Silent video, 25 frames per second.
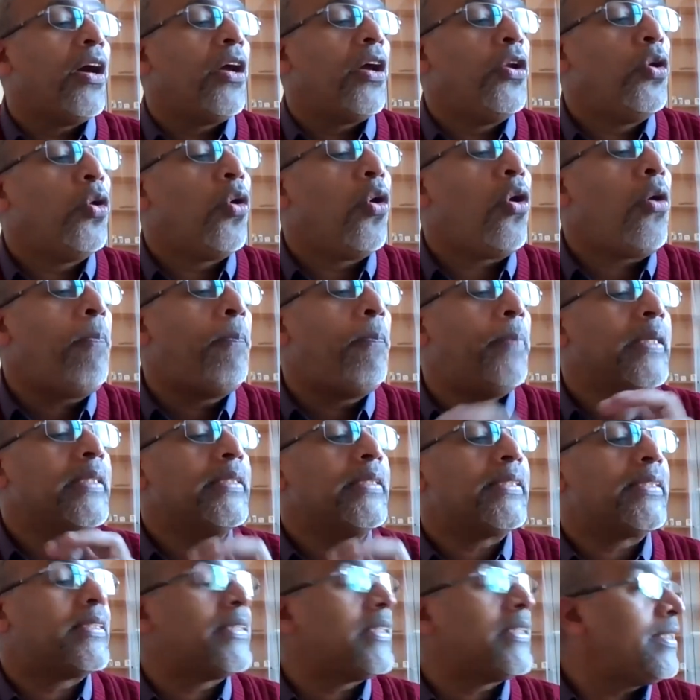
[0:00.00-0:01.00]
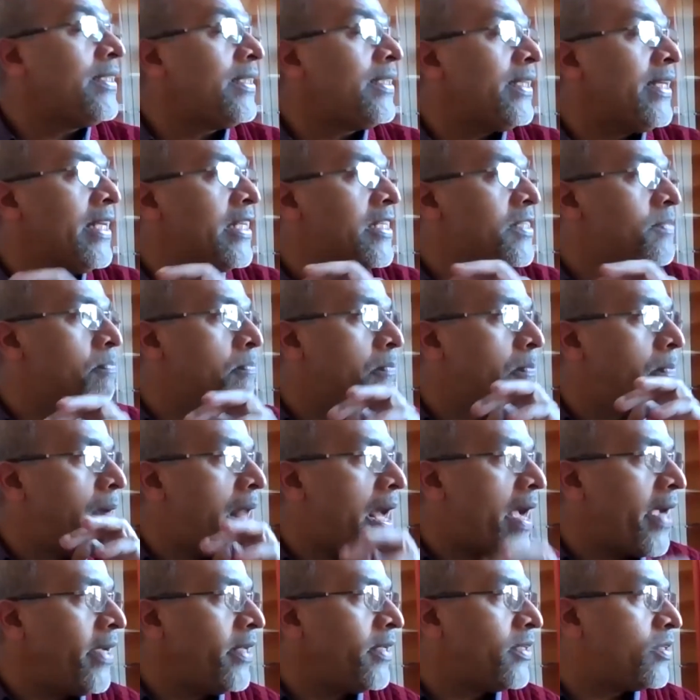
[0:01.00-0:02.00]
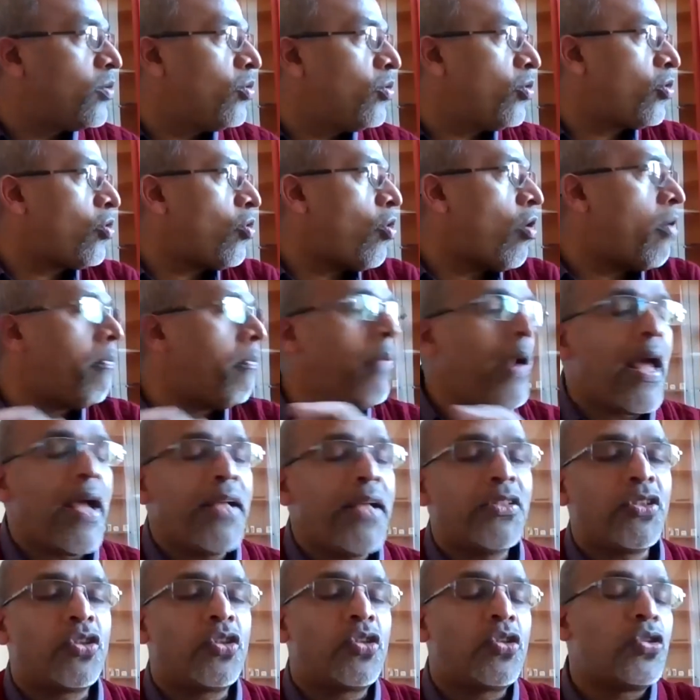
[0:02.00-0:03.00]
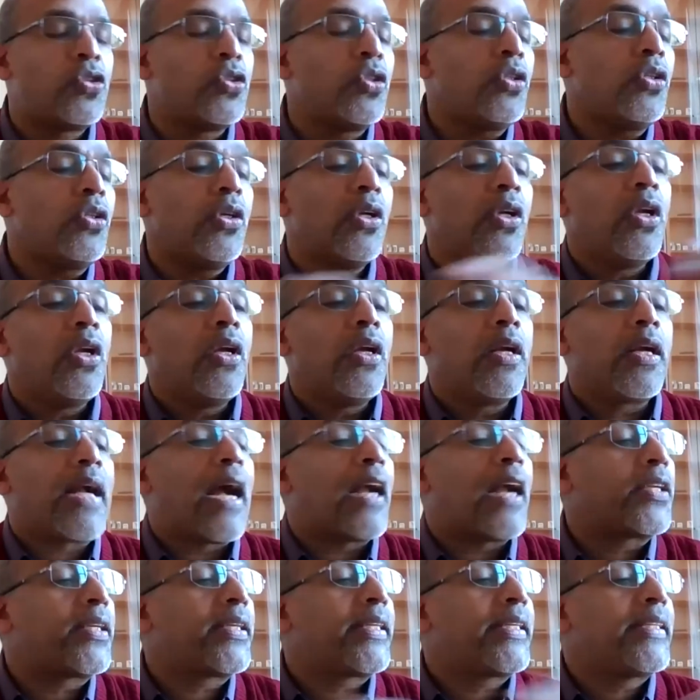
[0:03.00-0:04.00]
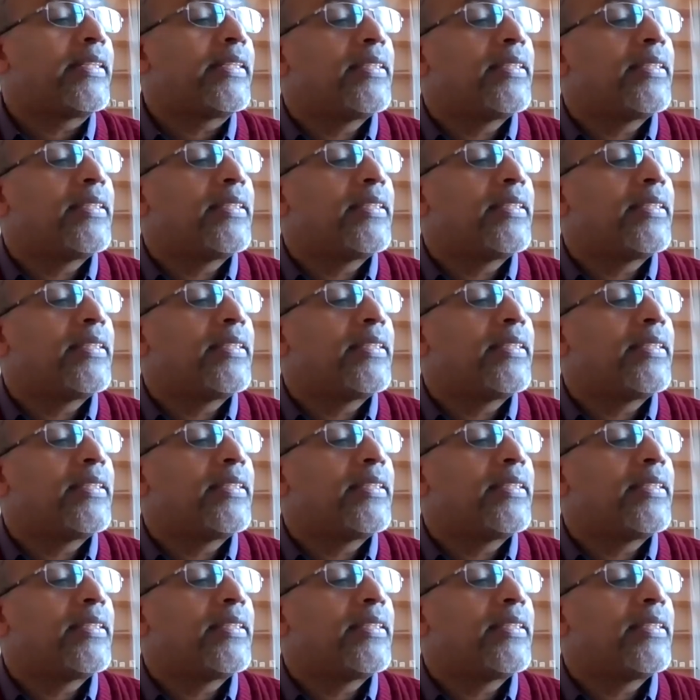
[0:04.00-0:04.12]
No person is blind or obliged to cut,